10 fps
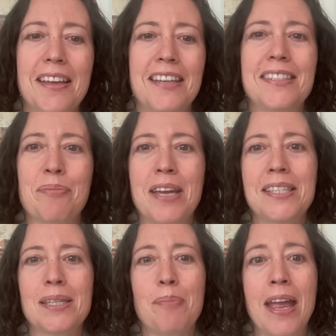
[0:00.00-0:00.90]
in some
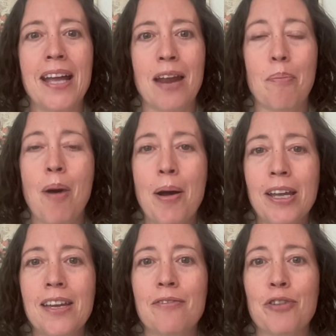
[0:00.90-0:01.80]
cases paying out of
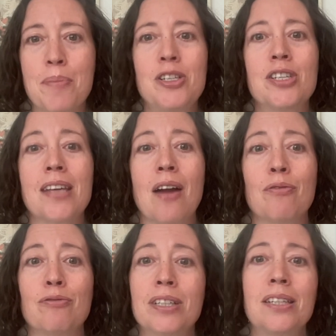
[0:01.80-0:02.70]
pocket for images I
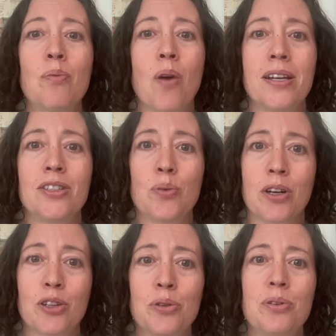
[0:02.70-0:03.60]
really wanted to
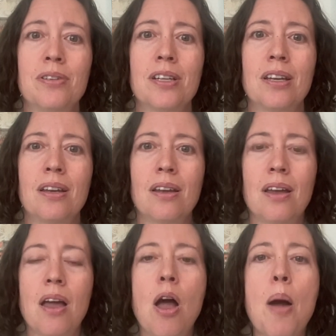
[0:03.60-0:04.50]
include.
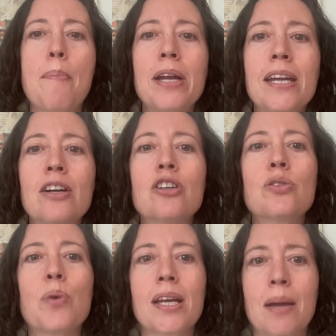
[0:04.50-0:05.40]
But
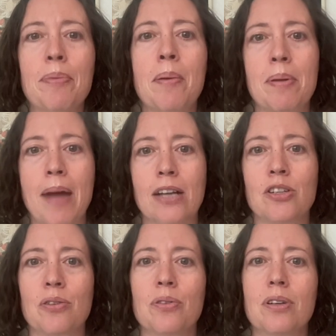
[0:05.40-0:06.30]
here's what I kept coming back
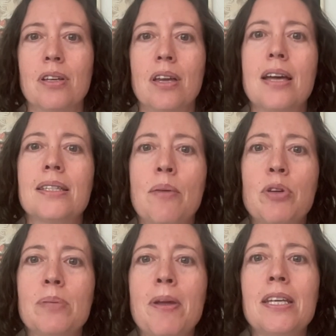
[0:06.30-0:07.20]
to.
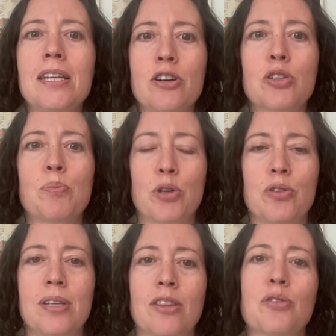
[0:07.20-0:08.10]
Someone spent years
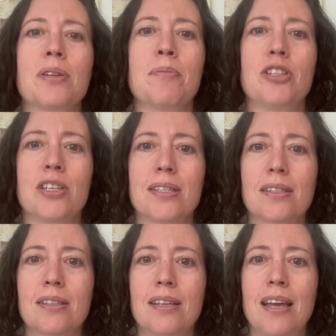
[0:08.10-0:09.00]
producing those images.
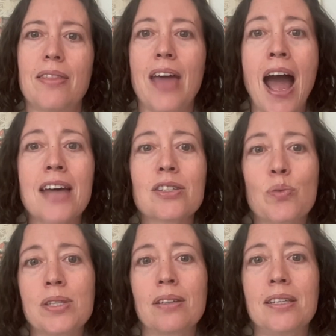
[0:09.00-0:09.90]
The
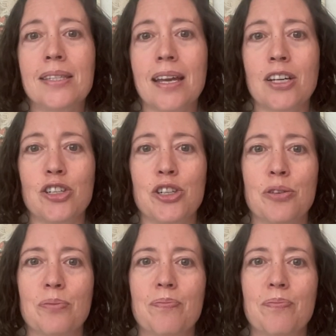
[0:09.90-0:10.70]
ask was the least I could do.